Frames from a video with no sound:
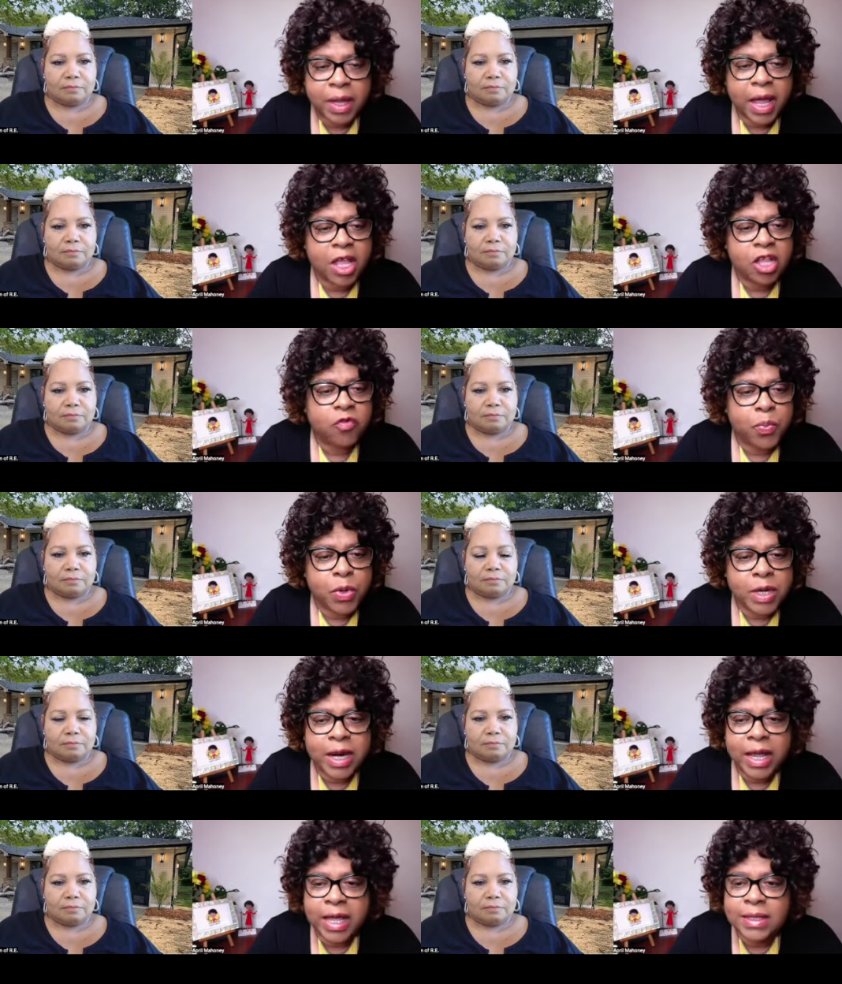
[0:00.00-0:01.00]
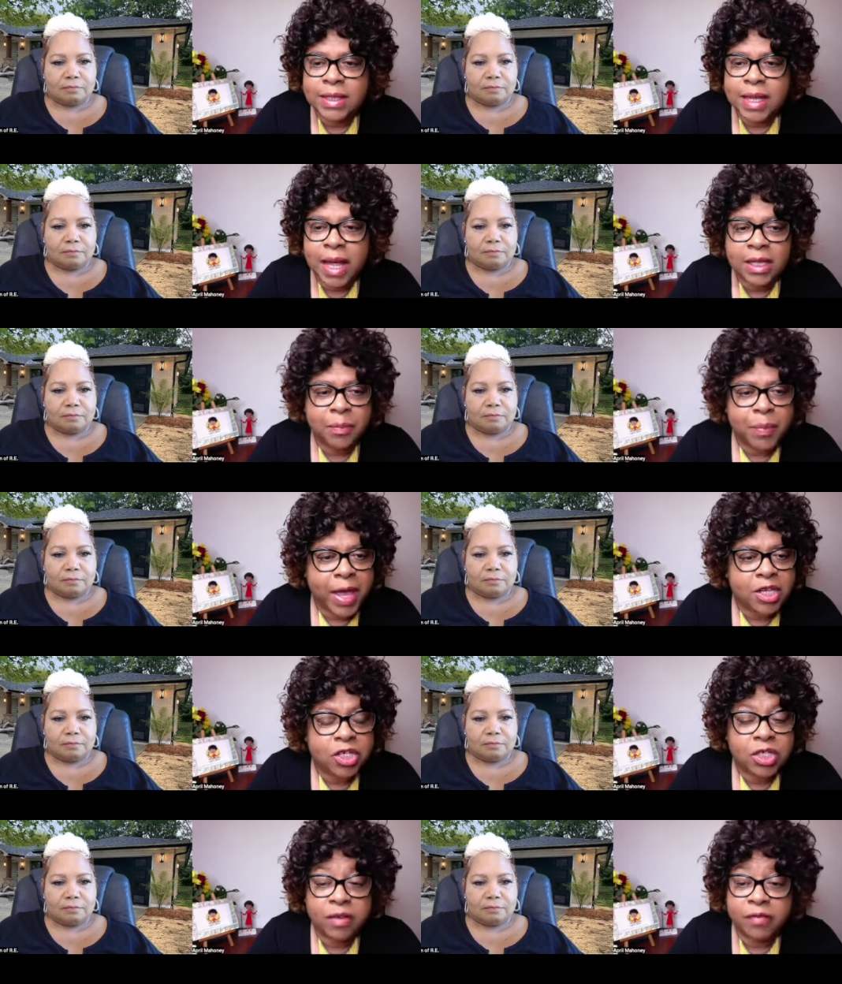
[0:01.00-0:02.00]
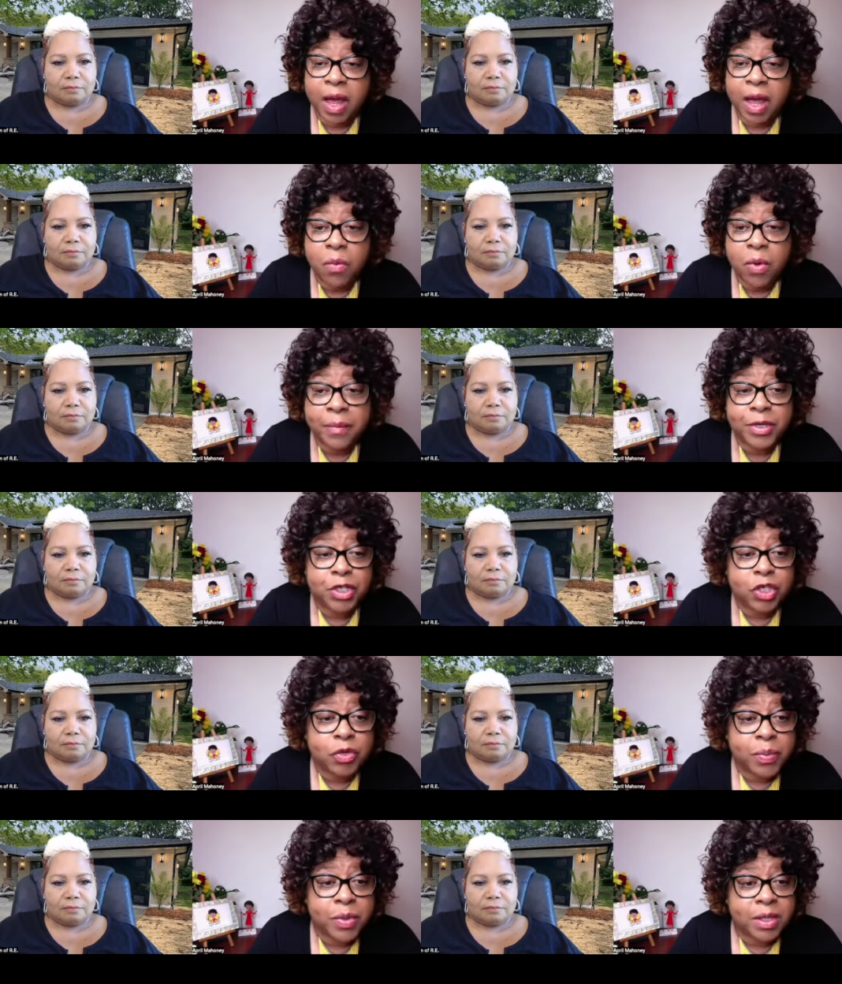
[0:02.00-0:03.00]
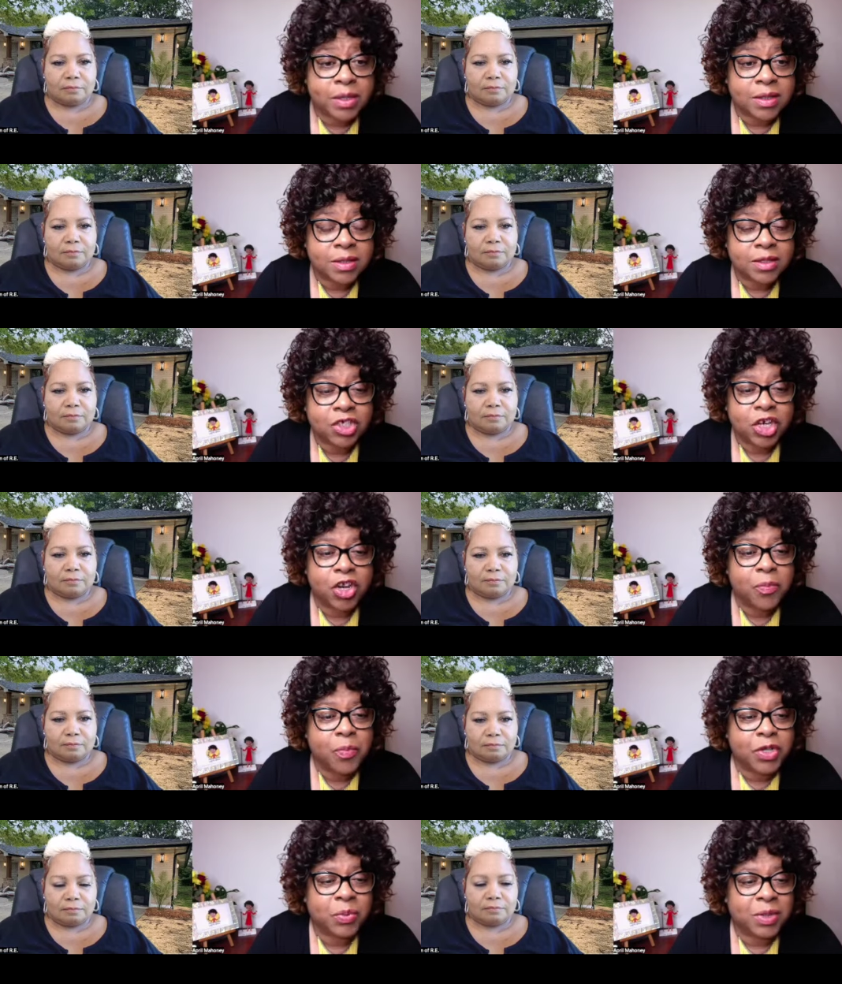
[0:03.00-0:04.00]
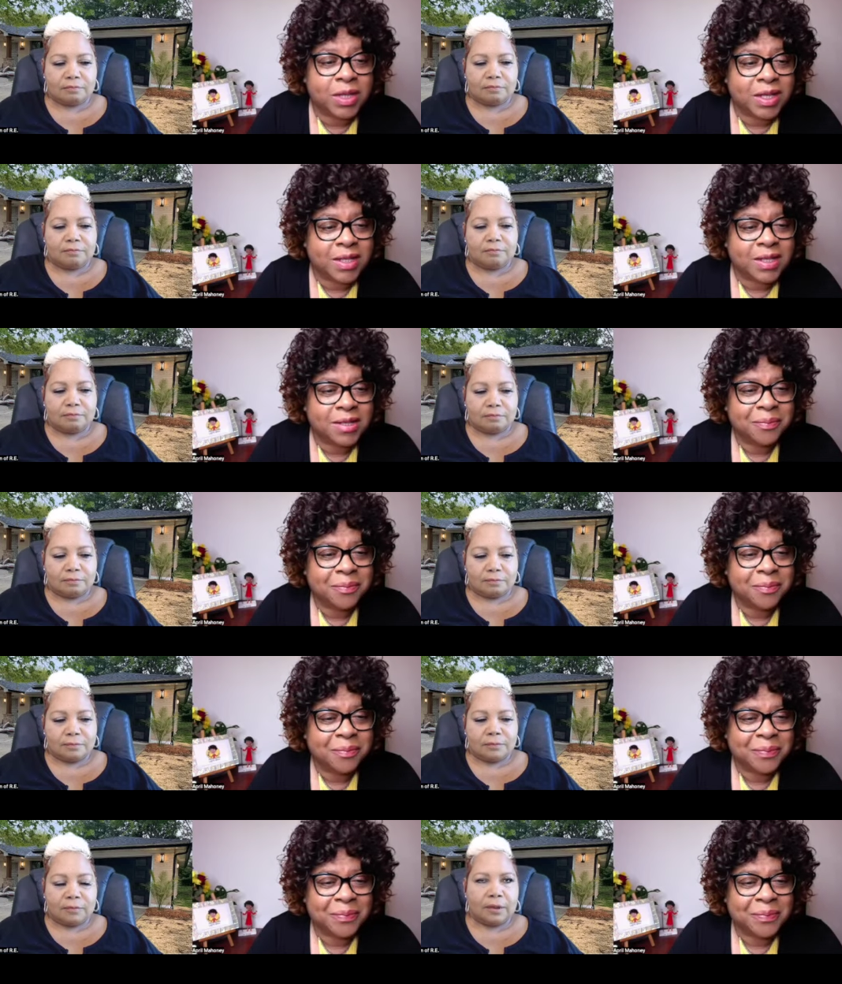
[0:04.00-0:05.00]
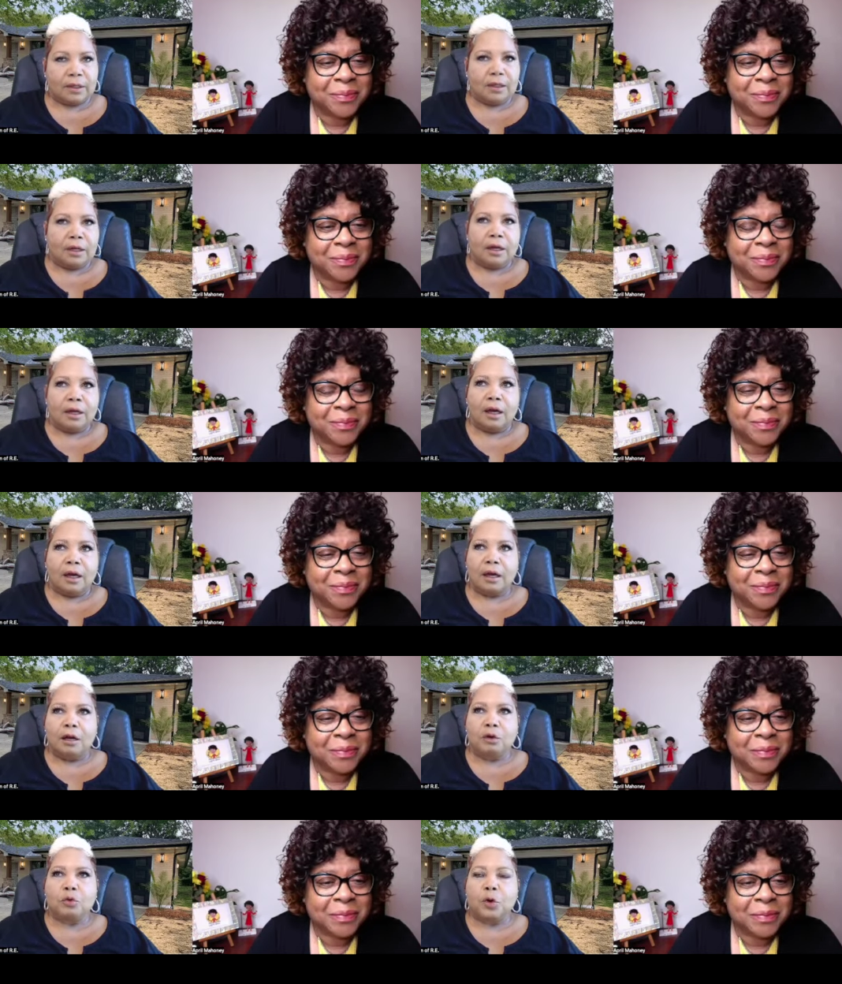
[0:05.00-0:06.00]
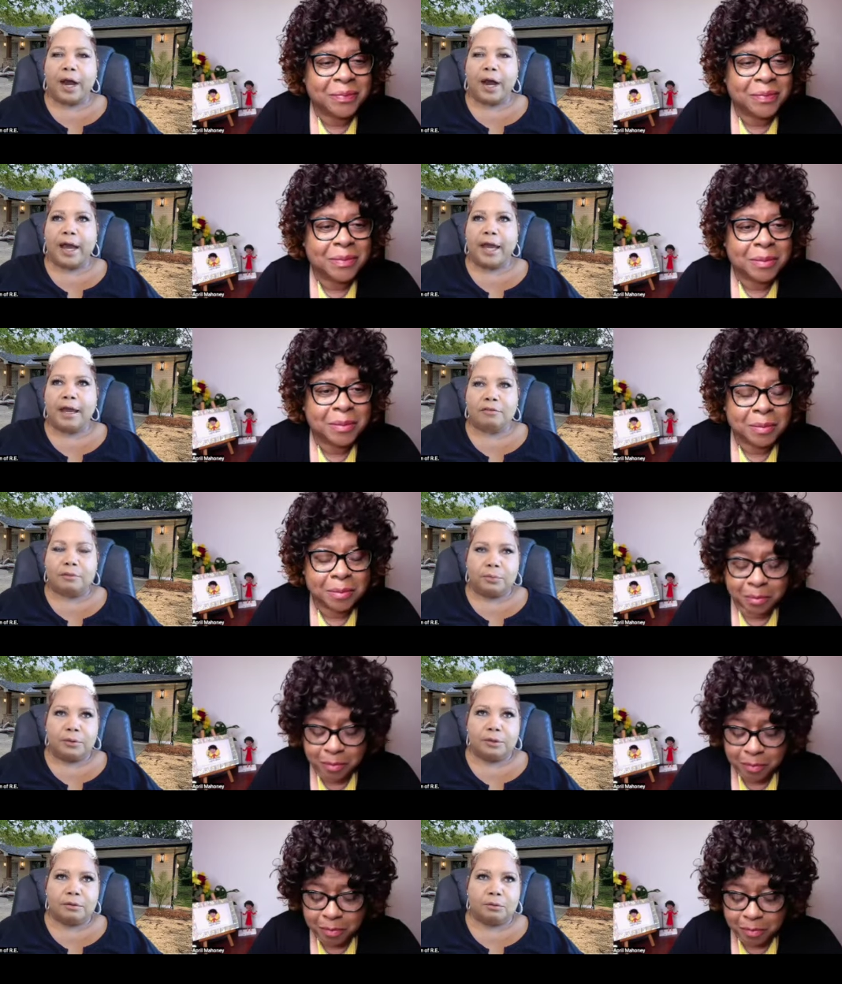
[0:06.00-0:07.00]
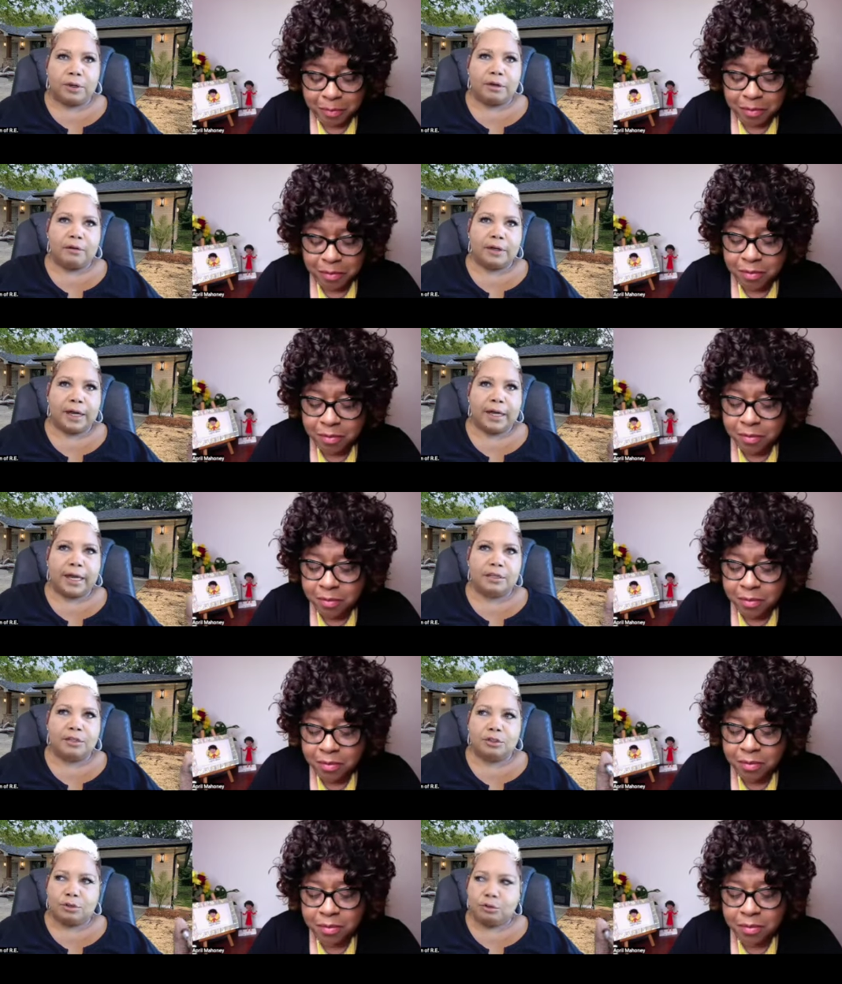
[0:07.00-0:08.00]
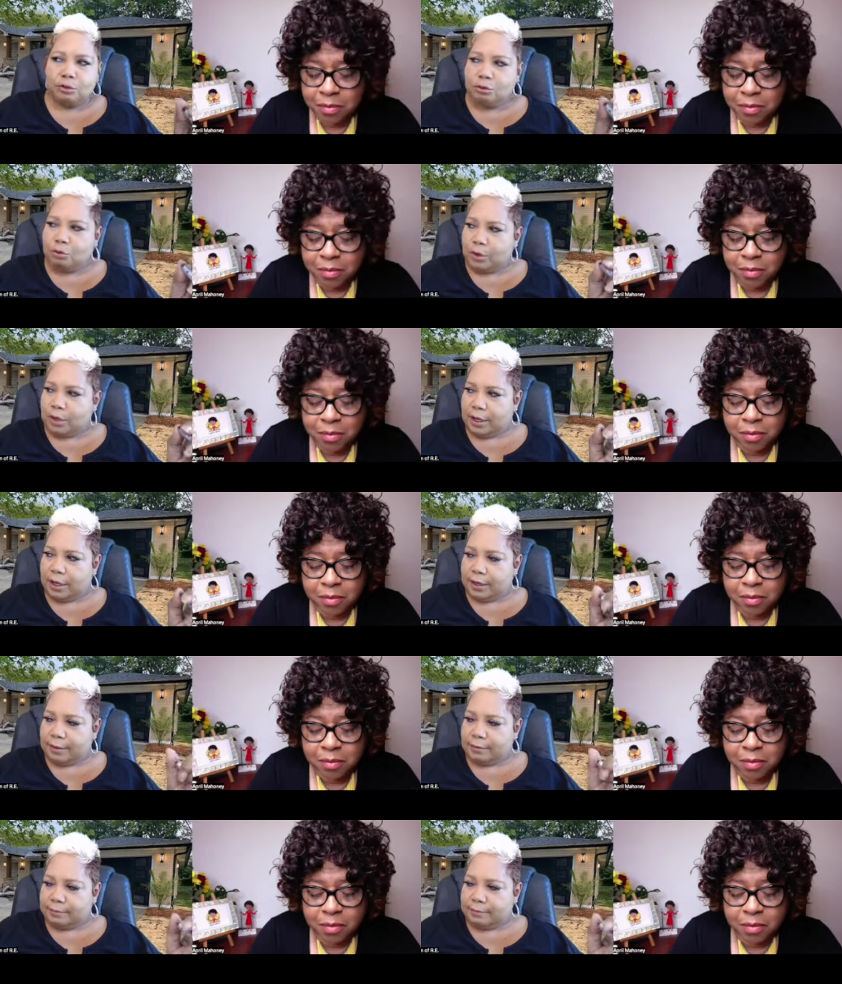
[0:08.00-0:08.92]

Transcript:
Speaker 1: and you've put it inside the pages of not one, but two books. Share your books with us.
Speaker 2: Oh, I have a book. Well, I got two. Uh,